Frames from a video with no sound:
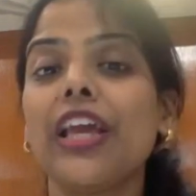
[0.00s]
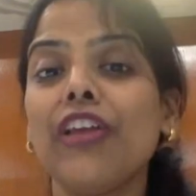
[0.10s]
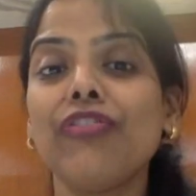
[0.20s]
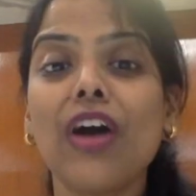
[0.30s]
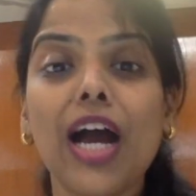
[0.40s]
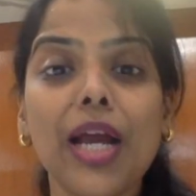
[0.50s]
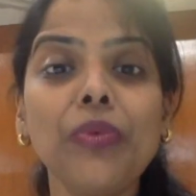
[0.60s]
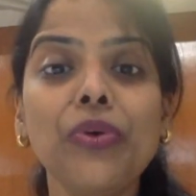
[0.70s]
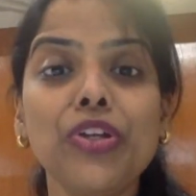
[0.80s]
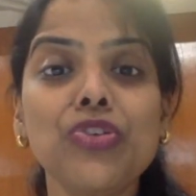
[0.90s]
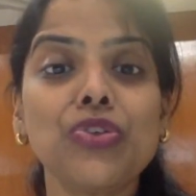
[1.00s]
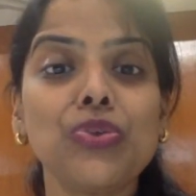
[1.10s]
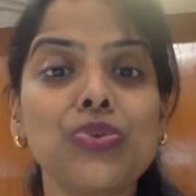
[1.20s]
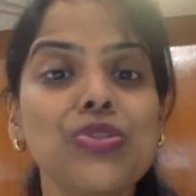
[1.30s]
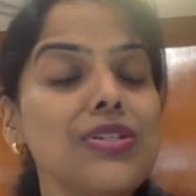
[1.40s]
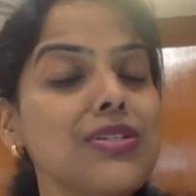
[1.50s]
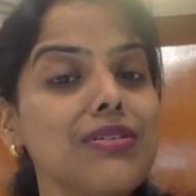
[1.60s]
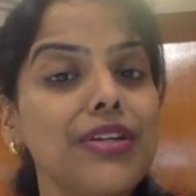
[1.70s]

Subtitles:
If I'm going to use it,